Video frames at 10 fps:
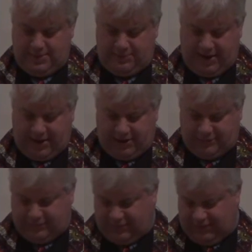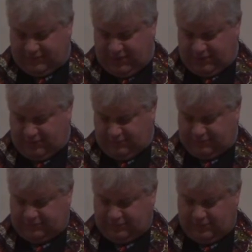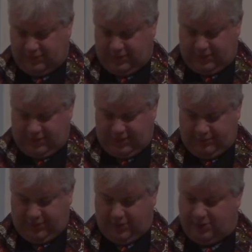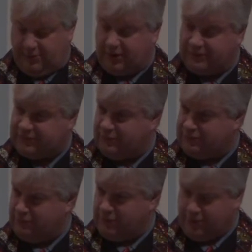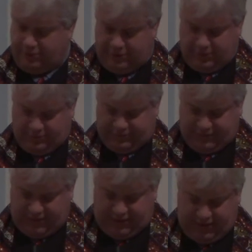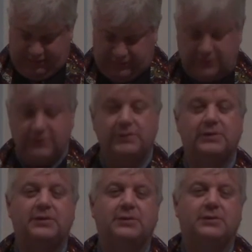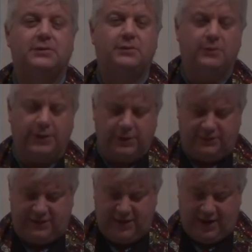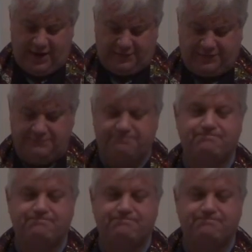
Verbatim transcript: Back in 2008, there was a story on NPR about a social worker in New York City named Julio Diaz